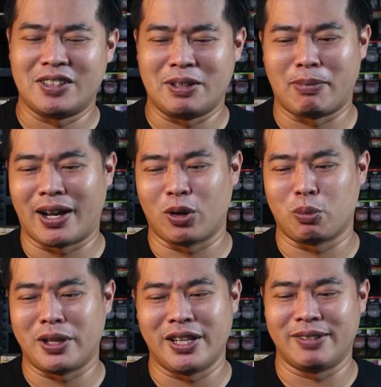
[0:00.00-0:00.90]
in my
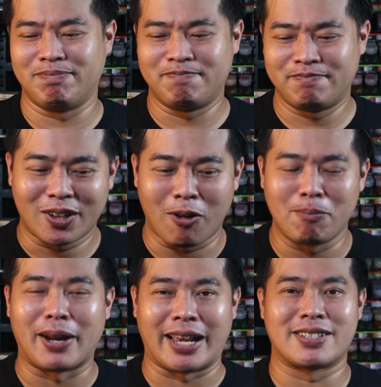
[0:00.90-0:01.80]
opinion,
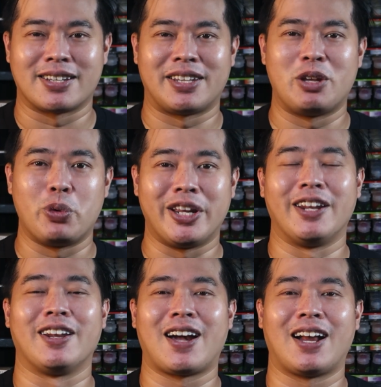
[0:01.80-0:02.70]
complexity
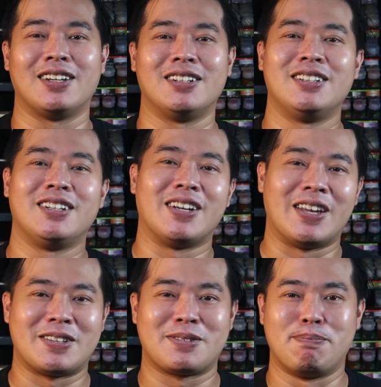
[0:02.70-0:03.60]
within the color
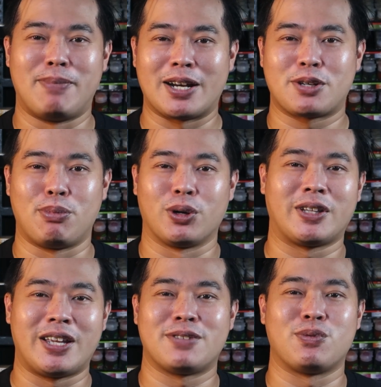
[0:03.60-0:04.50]
is much more
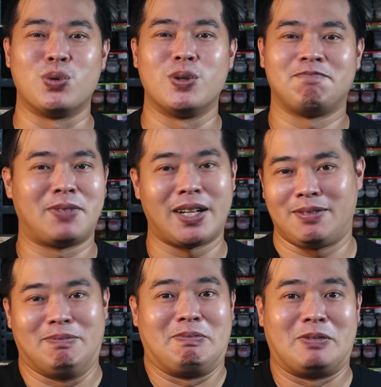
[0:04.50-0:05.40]
tasteful. But
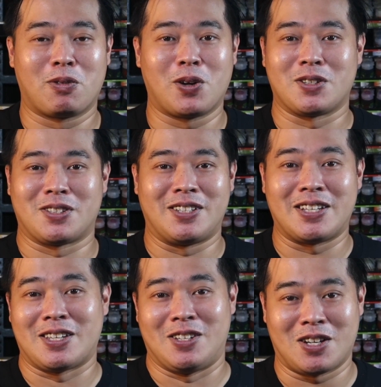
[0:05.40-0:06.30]
of course,
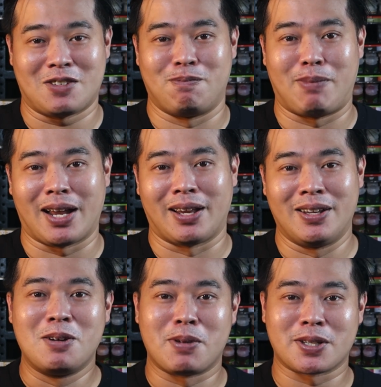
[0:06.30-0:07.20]
this is just my
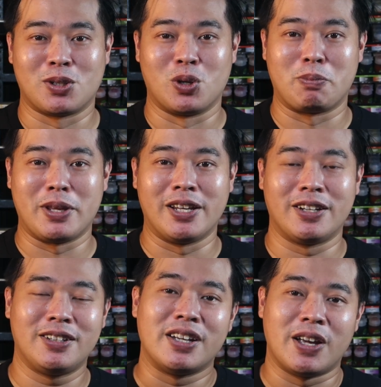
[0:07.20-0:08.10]
personal
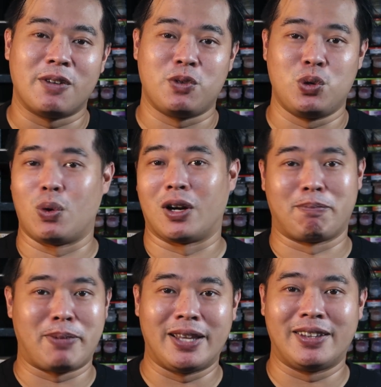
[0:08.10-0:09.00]
opinion. If you
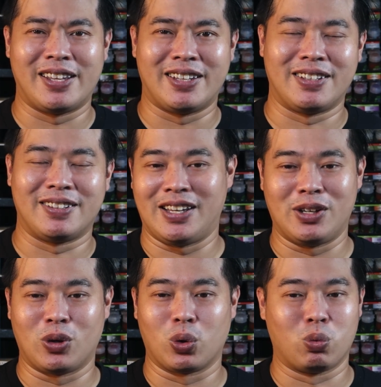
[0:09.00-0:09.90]
want to paint it in
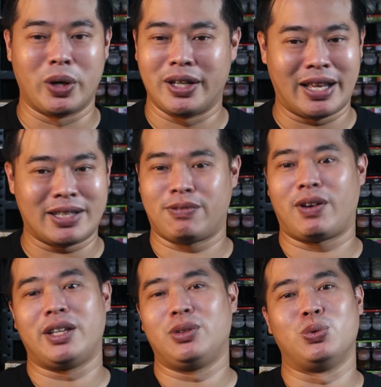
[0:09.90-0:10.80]
your own way, that's
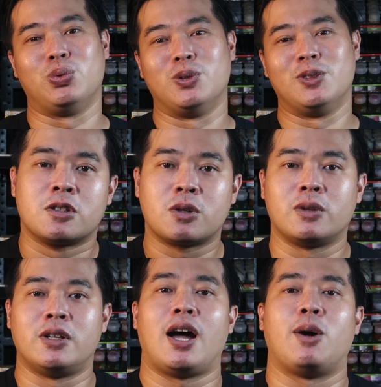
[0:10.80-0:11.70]
fine too.
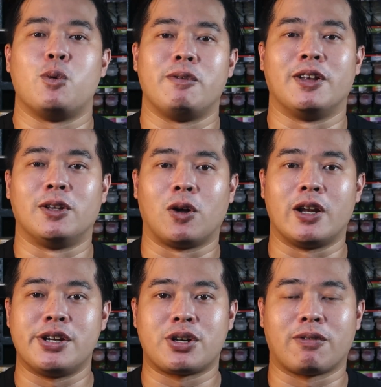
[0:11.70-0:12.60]
So now with the
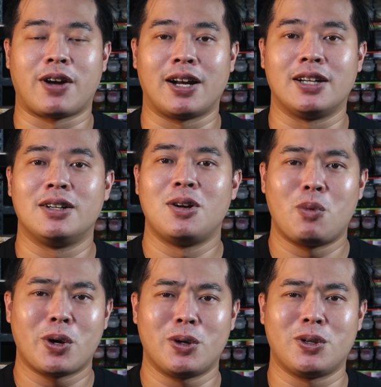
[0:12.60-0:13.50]
knowledge of color,
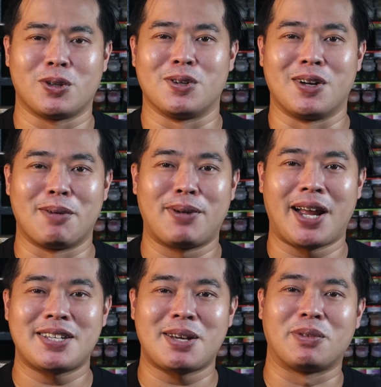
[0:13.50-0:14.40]
we're going to
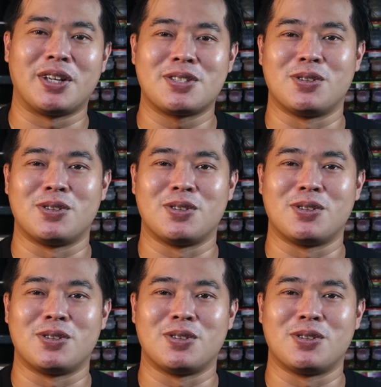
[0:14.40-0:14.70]
apply some of this